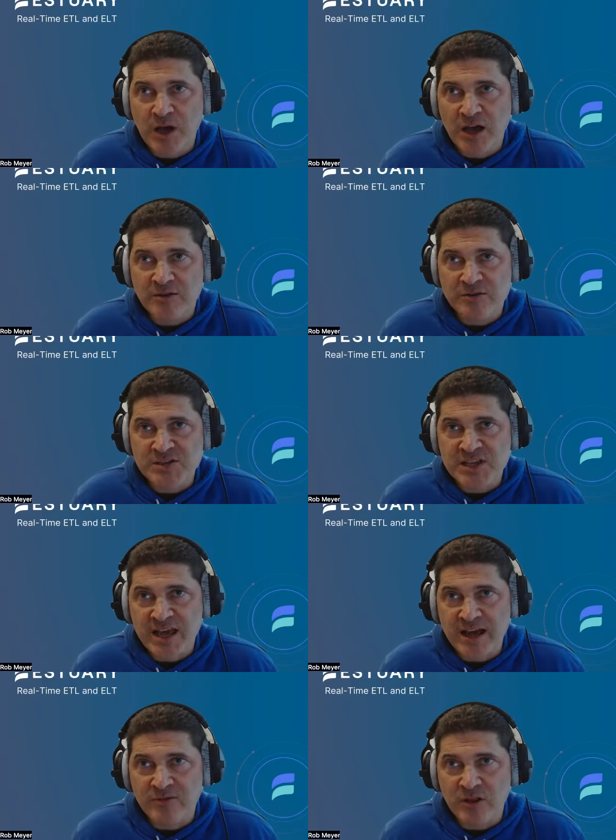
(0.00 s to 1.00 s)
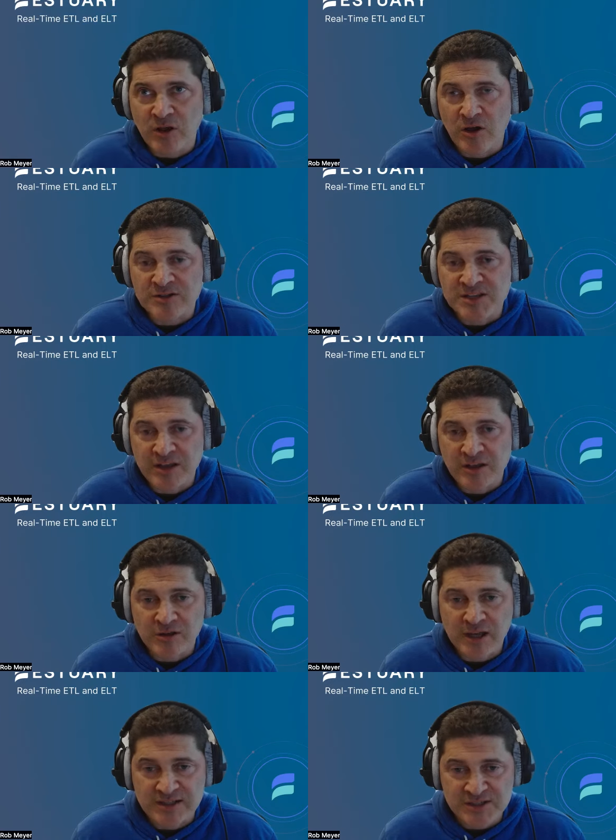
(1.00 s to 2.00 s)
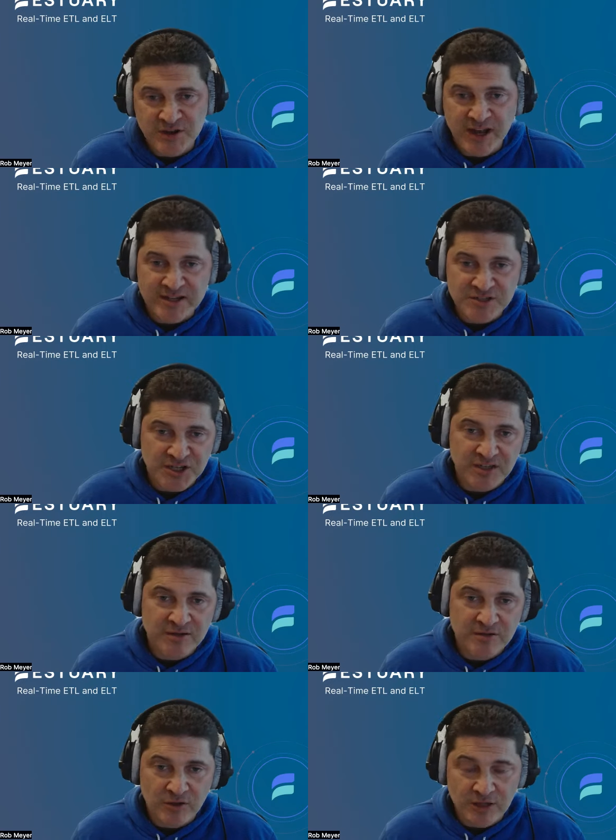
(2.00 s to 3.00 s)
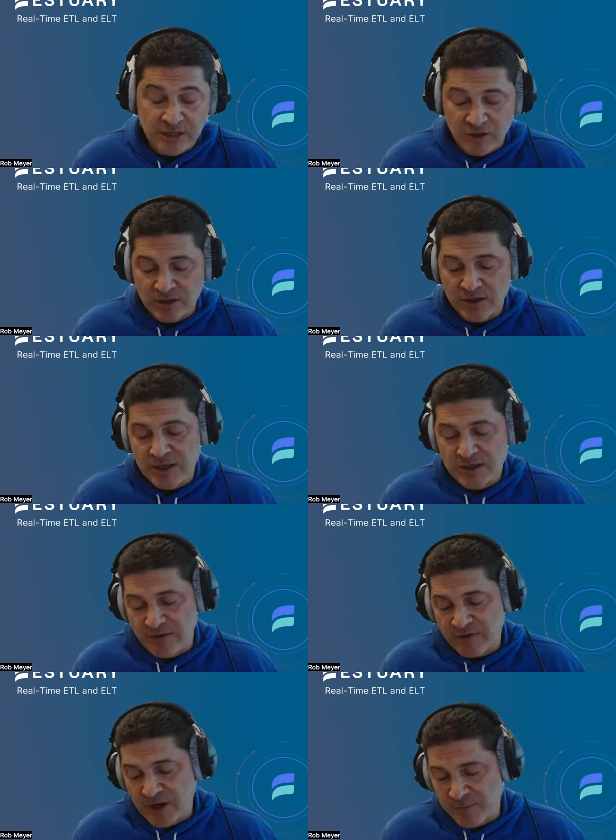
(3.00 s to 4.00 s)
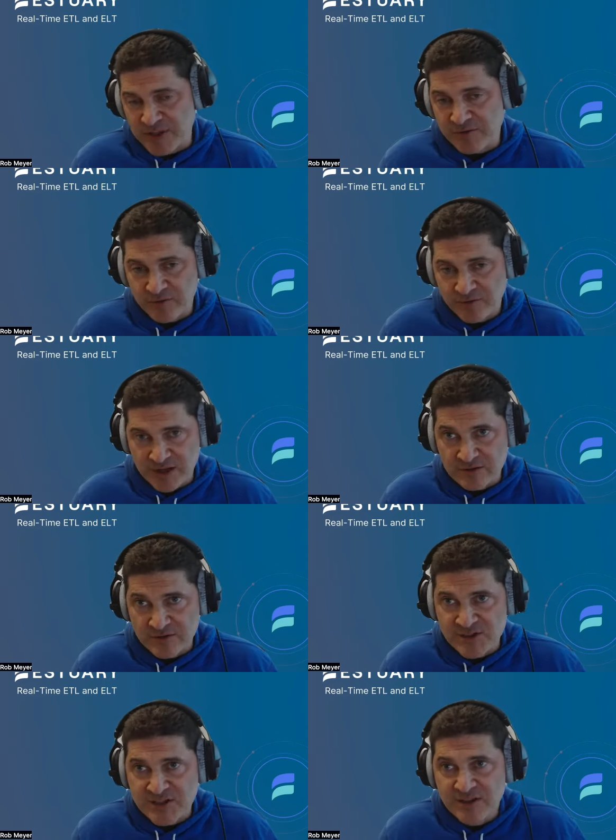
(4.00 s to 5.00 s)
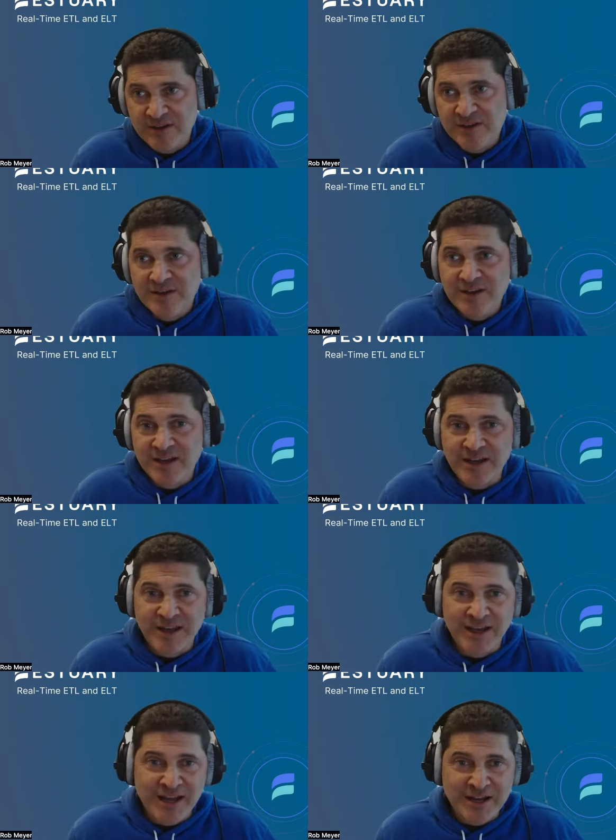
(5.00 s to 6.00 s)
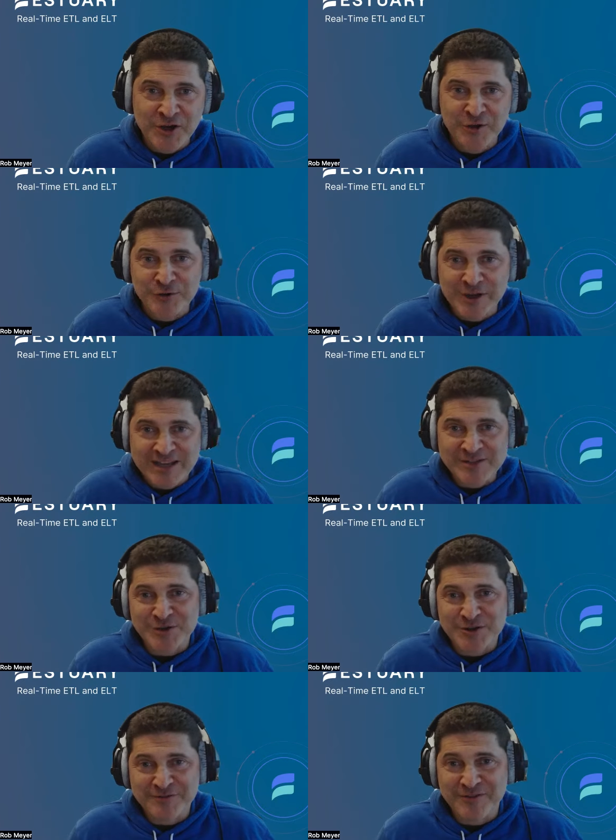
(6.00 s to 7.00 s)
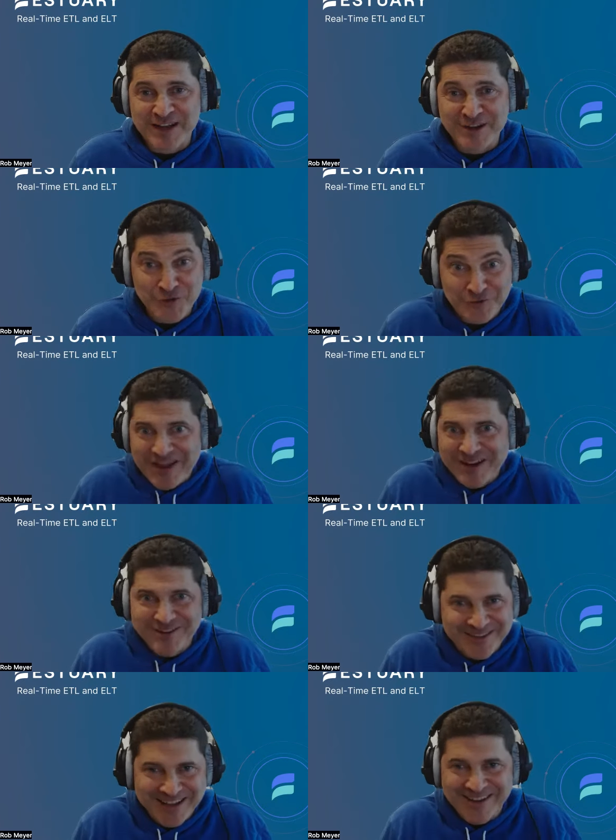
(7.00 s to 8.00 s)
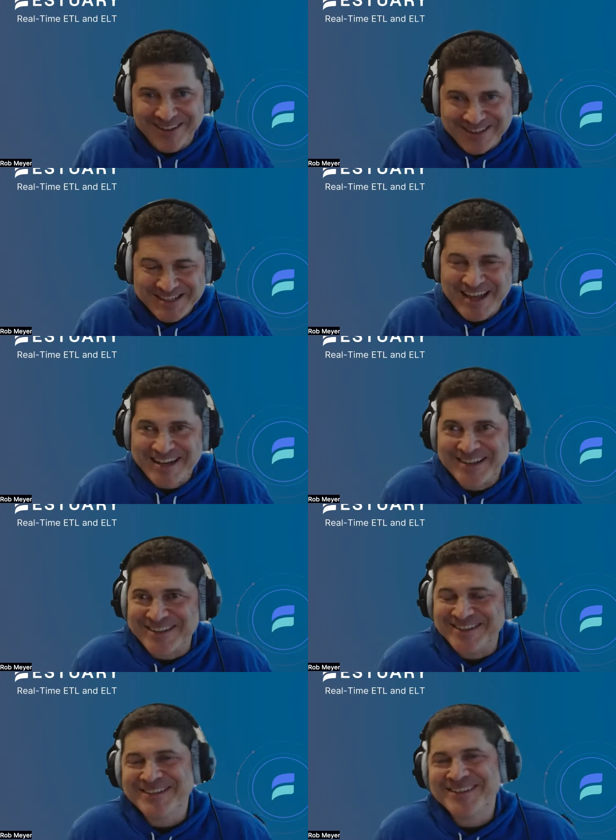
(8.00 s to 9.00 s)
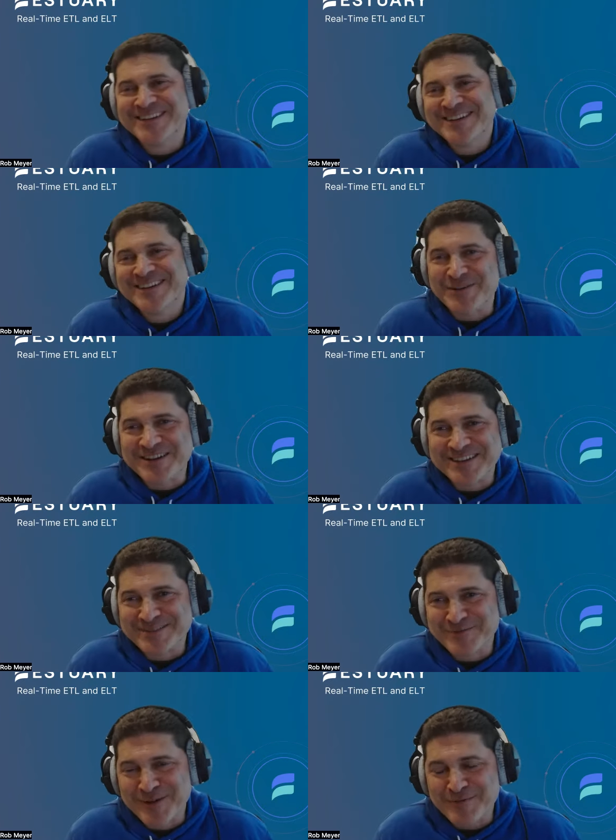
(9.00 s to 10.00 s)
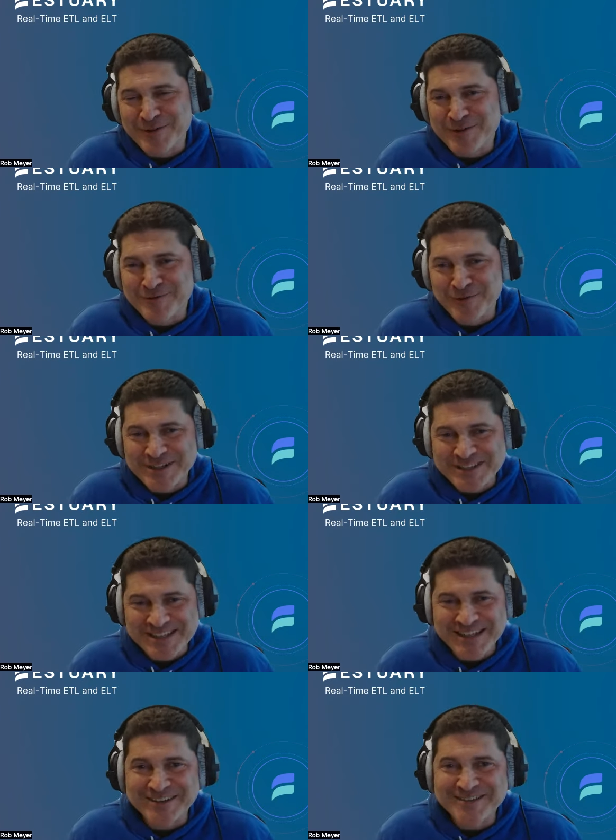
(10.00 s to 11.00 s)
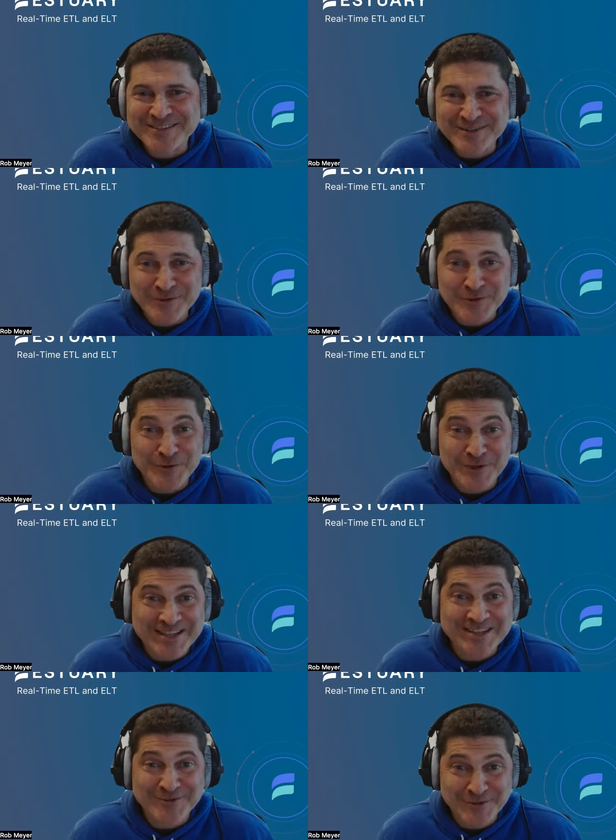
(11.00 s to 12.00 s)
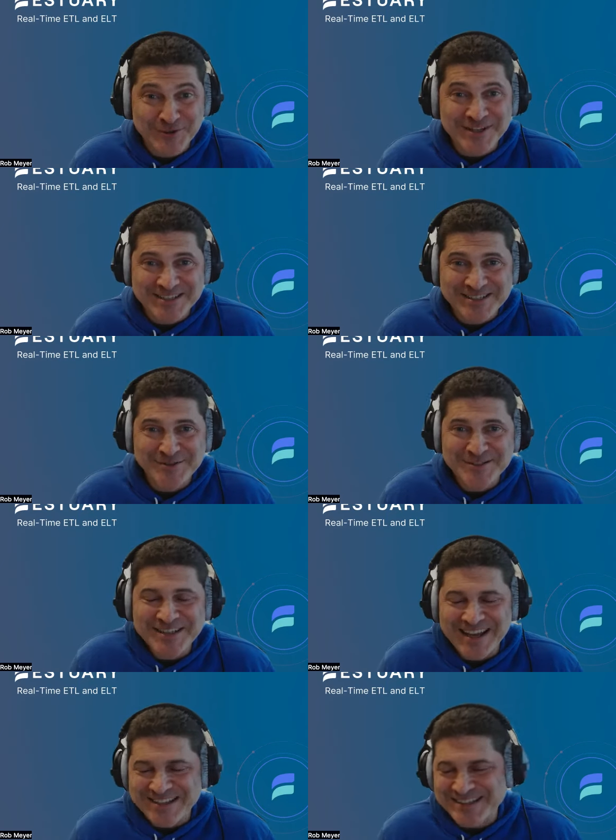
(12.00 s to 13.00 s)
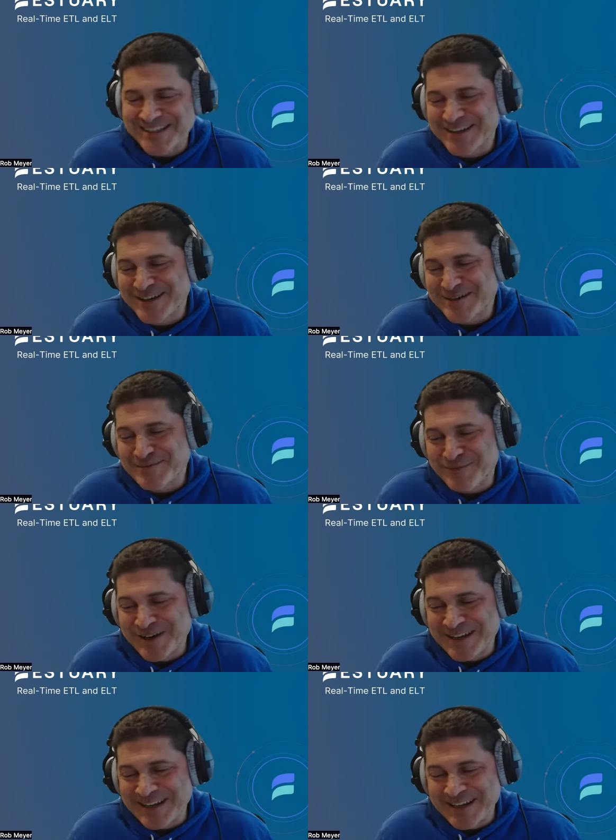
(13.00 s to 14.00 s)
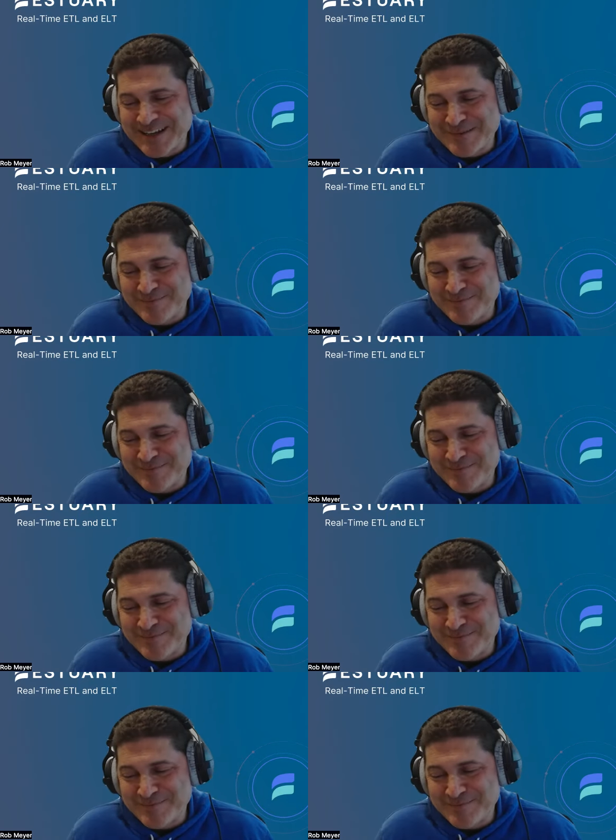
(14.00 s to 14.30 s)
others have a long tail kind of strategy. They have a couple different vendors, and I know you guys are going to find a new vendor and get all excited. And so I'm looking forward to seeing who it is, who's next. But